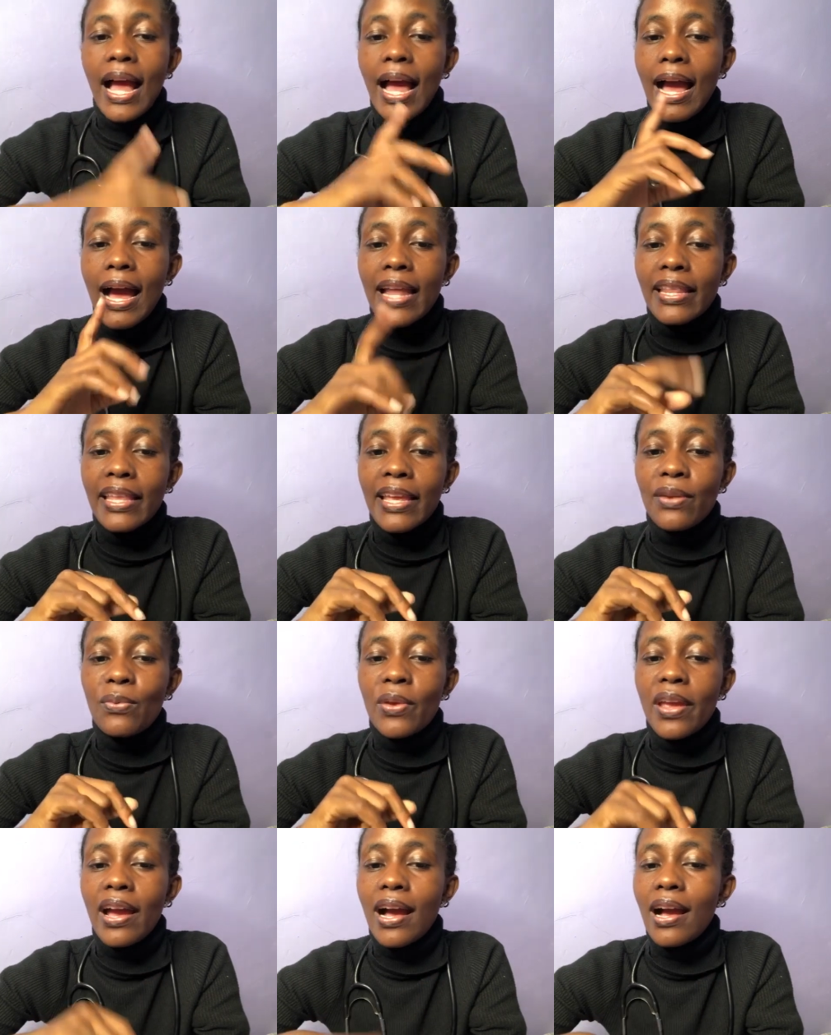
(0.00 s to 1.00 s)
And then we
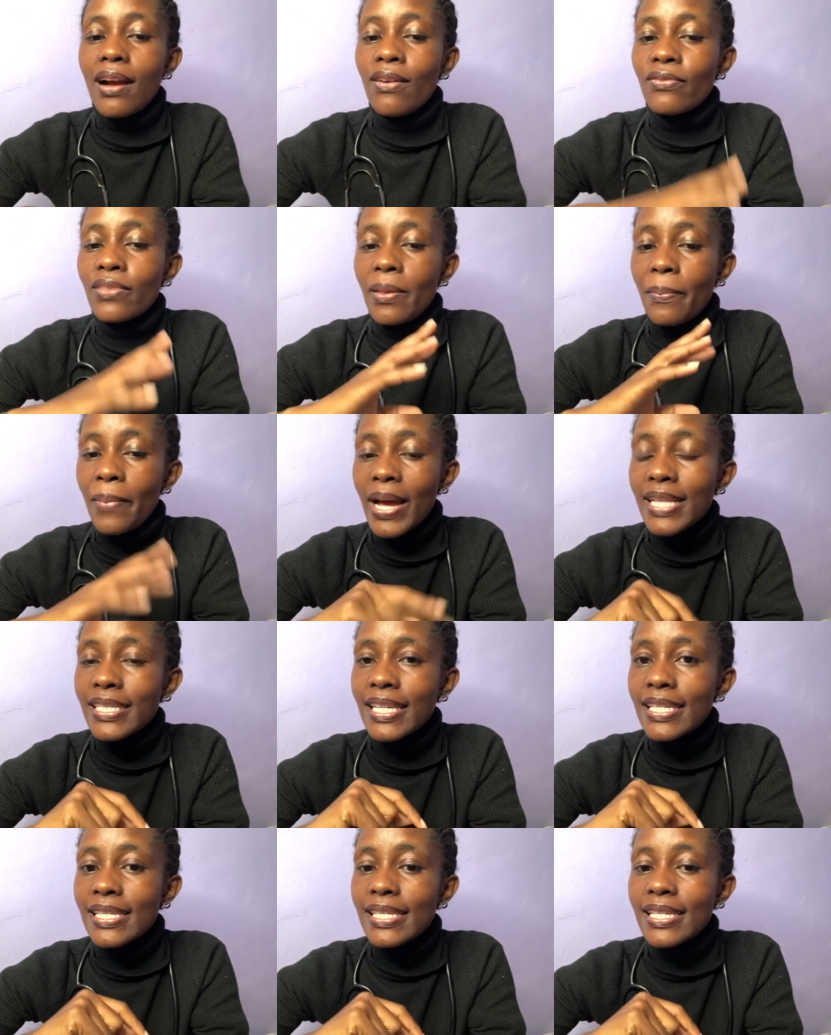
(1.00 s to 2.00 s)
have the
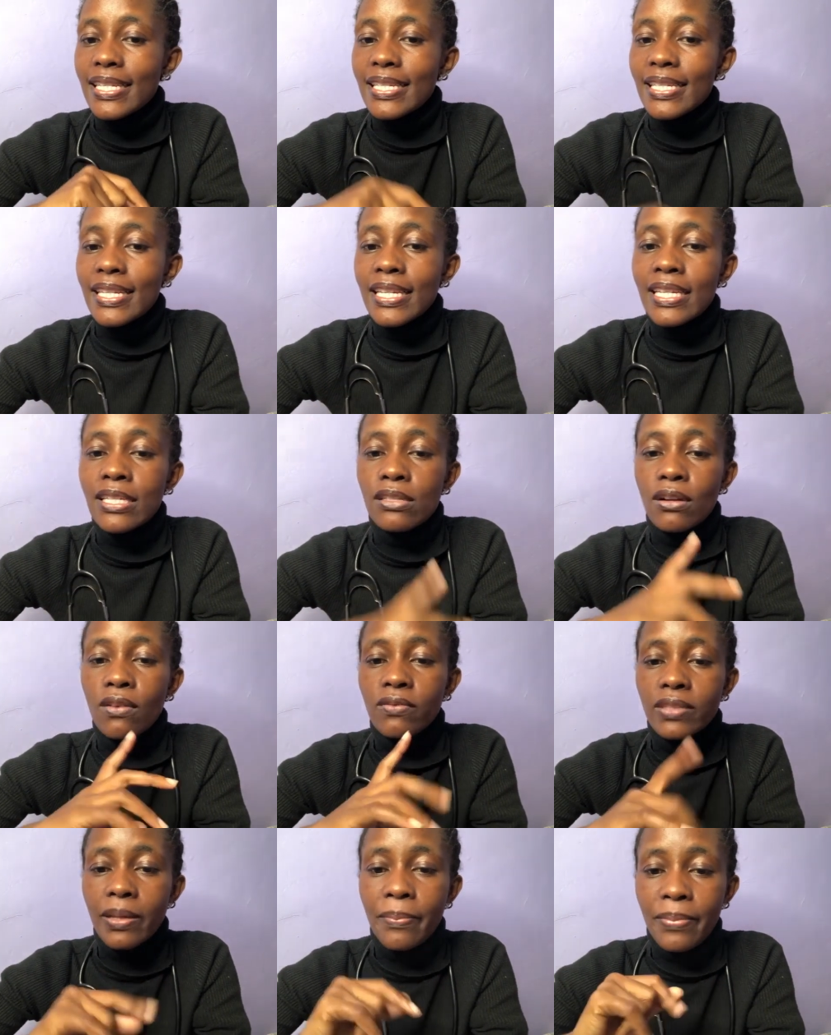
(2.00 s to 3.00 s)
Paget's disease of
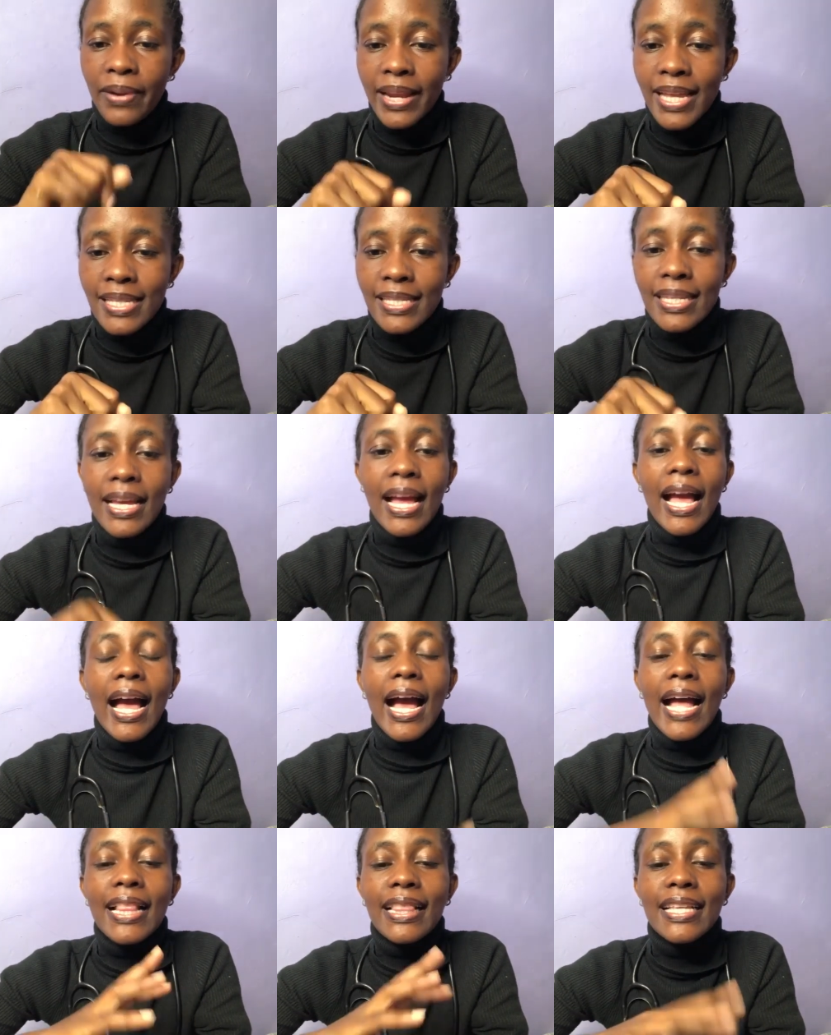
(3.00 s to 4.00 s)
the breast,
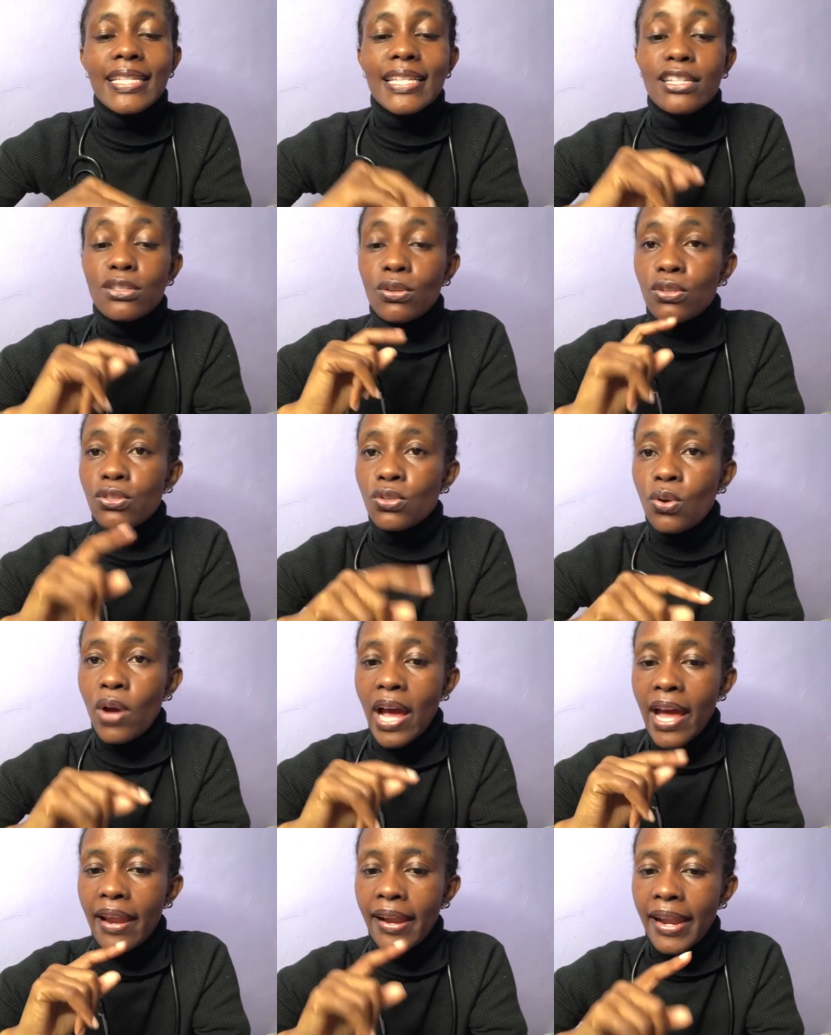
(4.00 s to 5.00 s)
and this is also
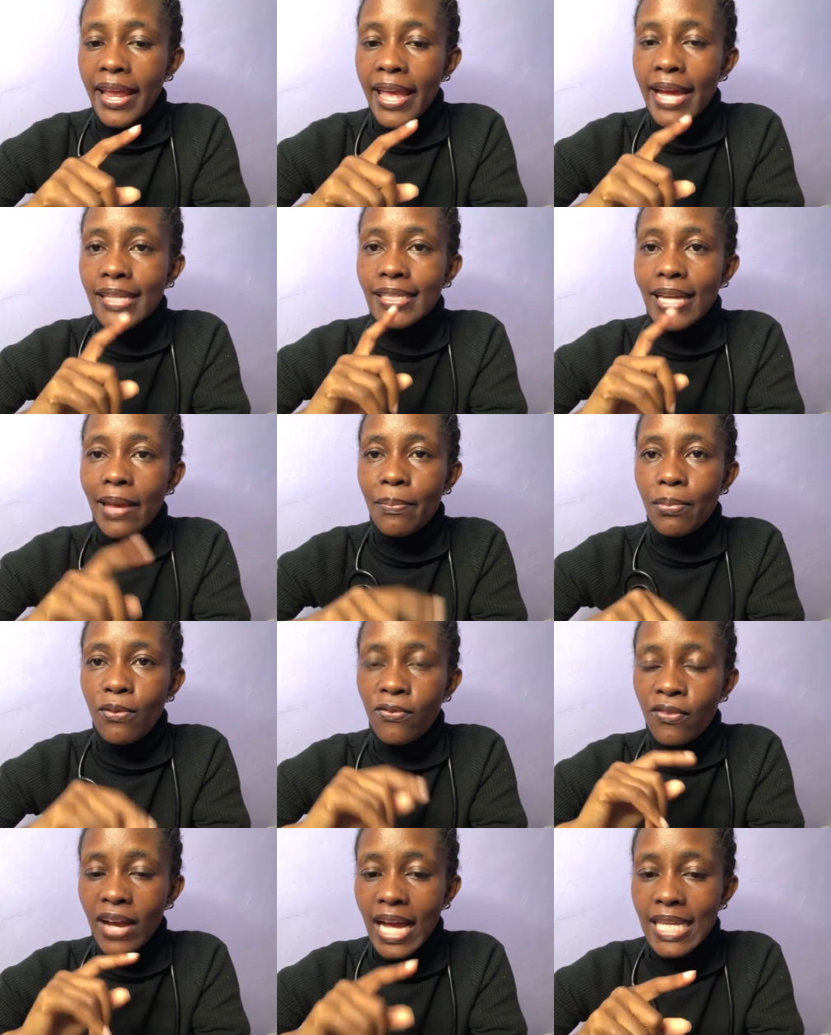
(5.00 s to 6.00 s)
a rare type
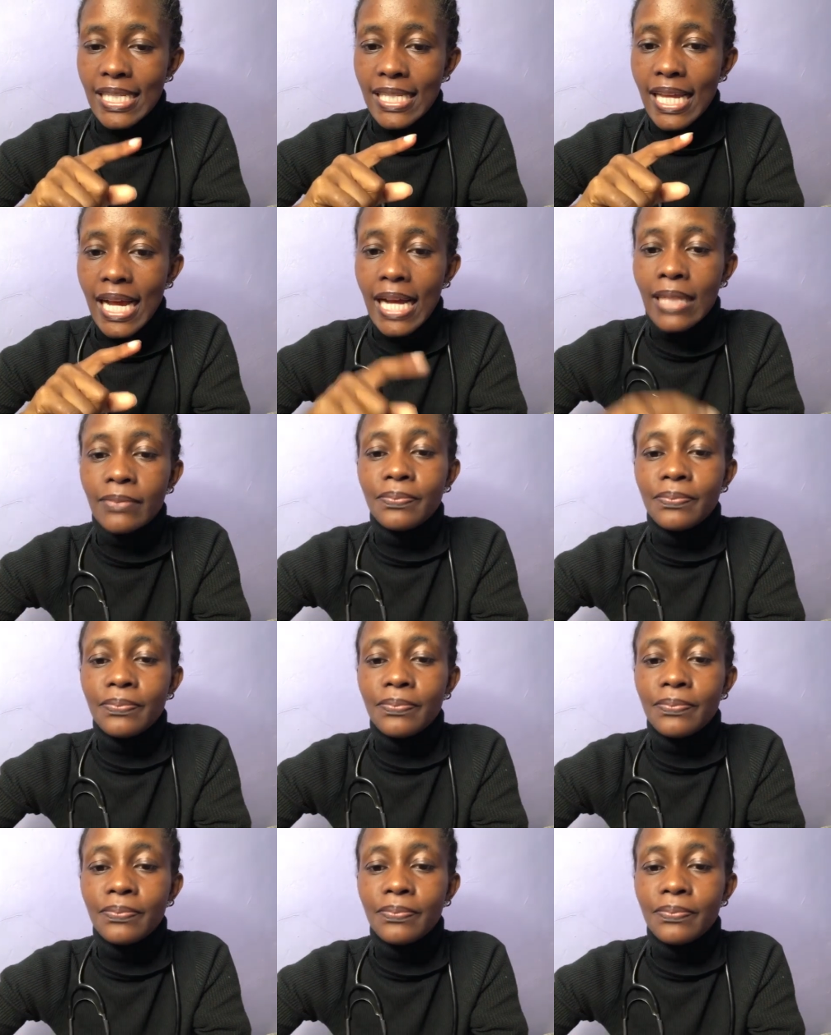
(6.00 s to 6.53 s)
of cancer